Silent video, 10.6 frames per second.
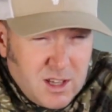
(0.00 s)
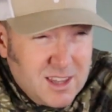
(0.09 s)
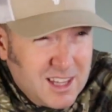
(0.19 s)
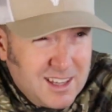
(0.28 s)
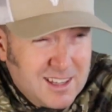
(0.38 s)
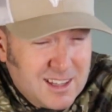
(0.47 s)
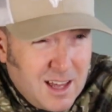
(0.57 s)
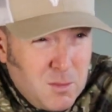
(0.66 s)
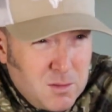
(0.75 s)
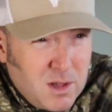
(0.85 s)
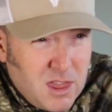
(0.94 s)
I think
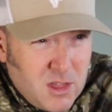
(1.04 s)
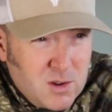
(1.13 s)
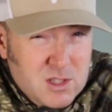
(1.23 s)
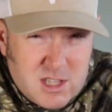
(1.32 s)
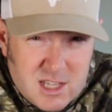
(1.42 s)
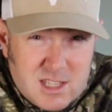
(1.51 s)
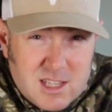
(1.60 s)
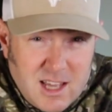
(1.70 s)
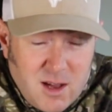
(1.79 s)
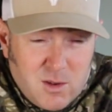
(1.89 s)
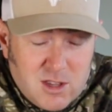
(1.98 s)
I'm on my third season
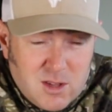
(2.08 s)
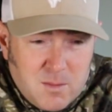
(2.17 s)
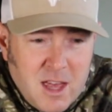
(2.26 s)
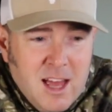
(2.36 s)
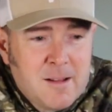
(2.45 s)
now with them.